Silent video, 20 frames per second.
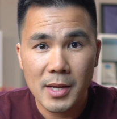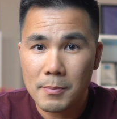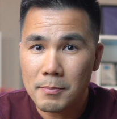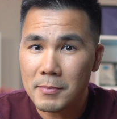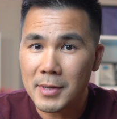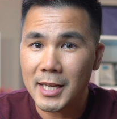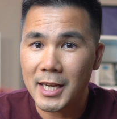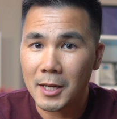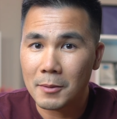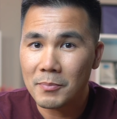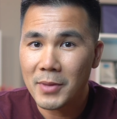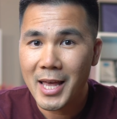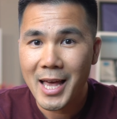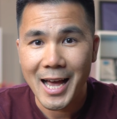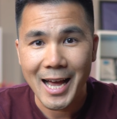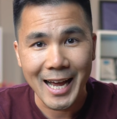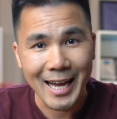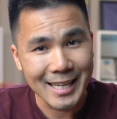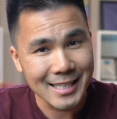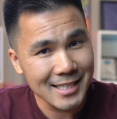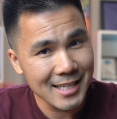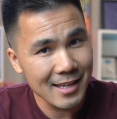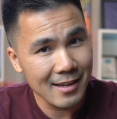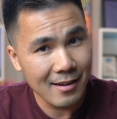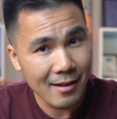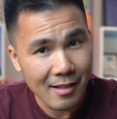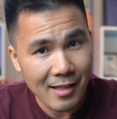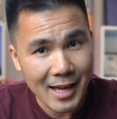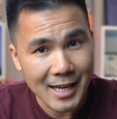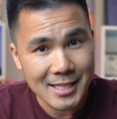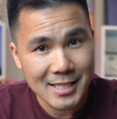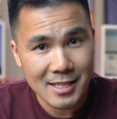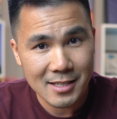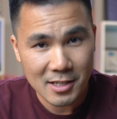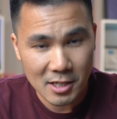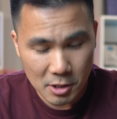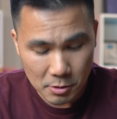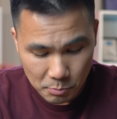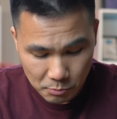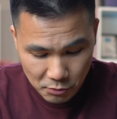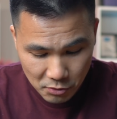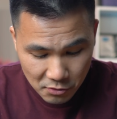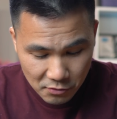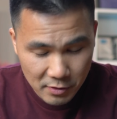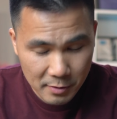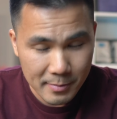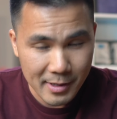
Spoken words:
meaning I take classes on improving